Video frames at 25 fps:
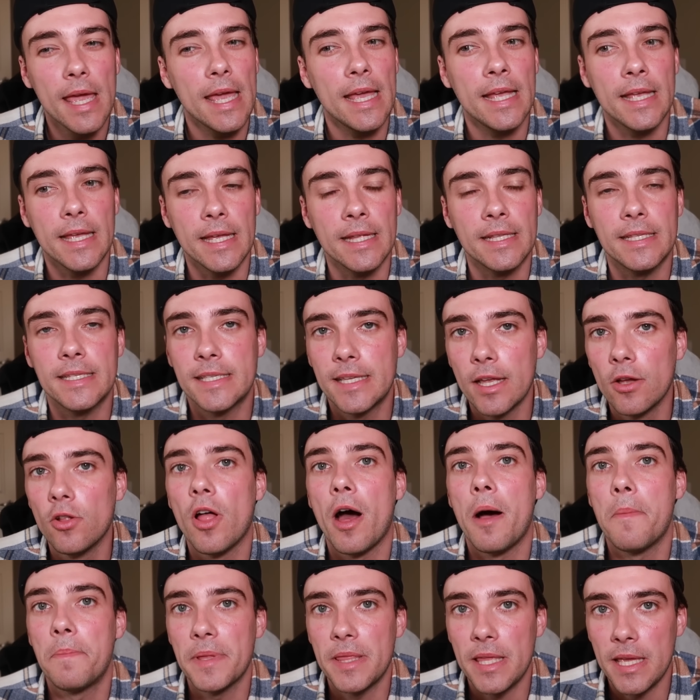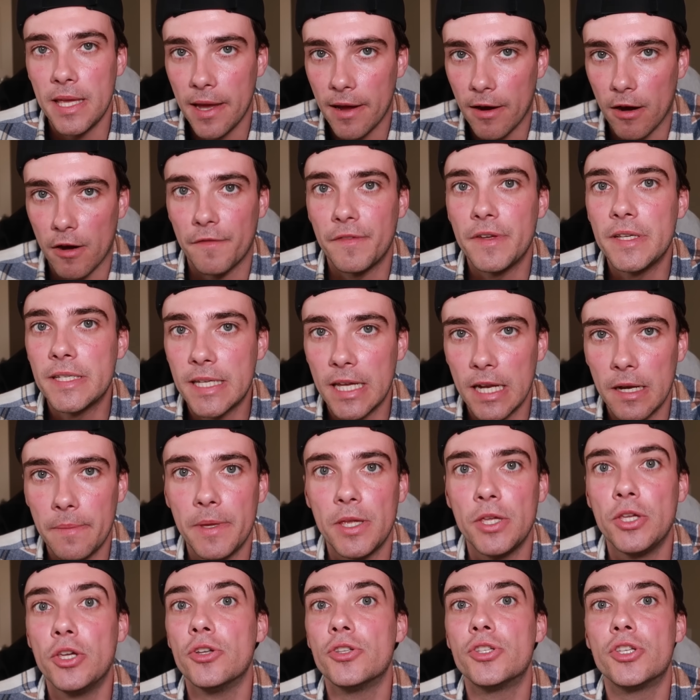It's still up in the air if he's going to
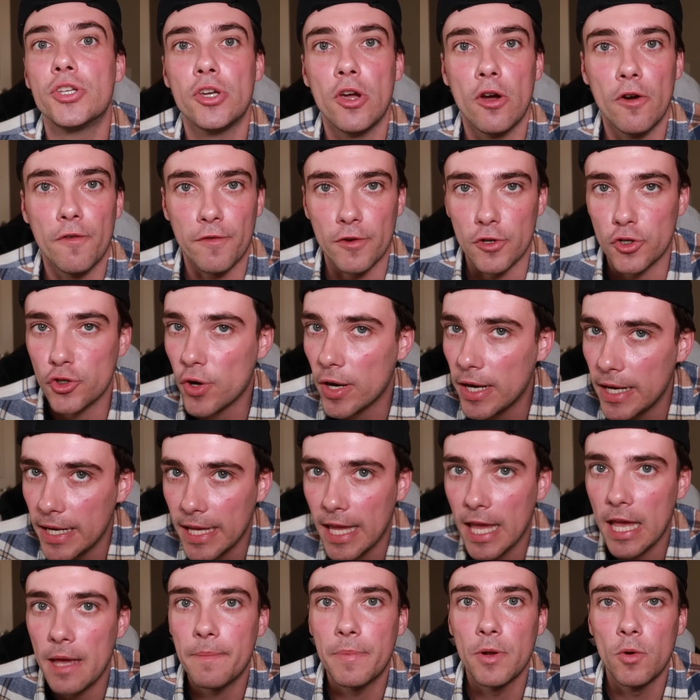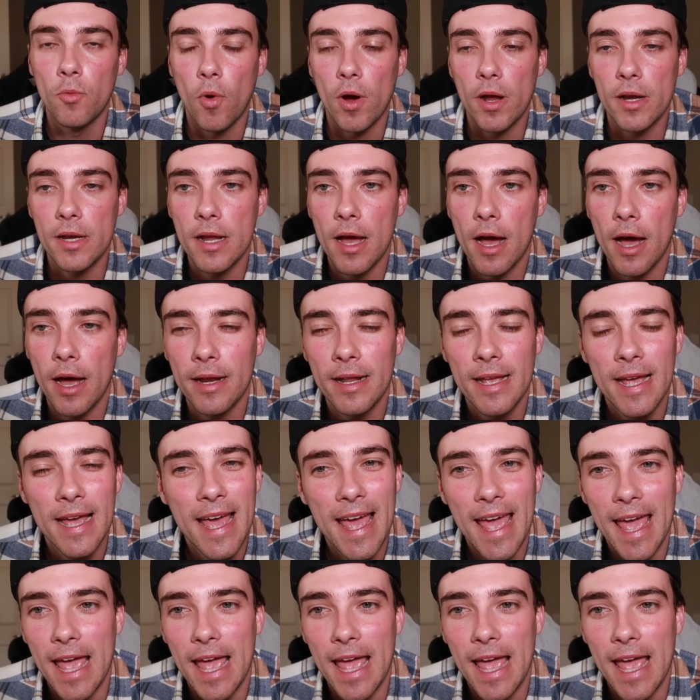be good to go for training camp and whatnot.